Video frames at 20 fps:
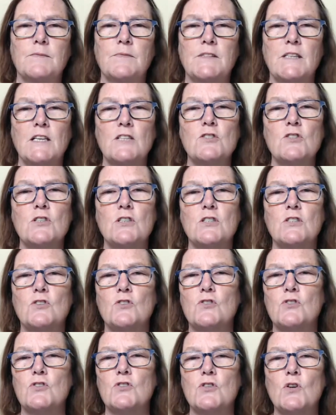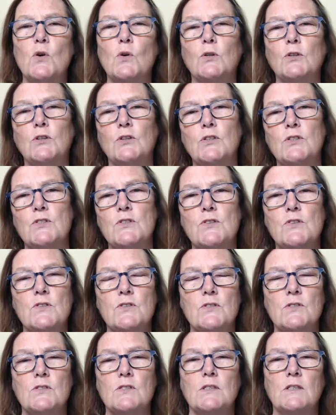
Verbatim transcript: Tension in your shoulders?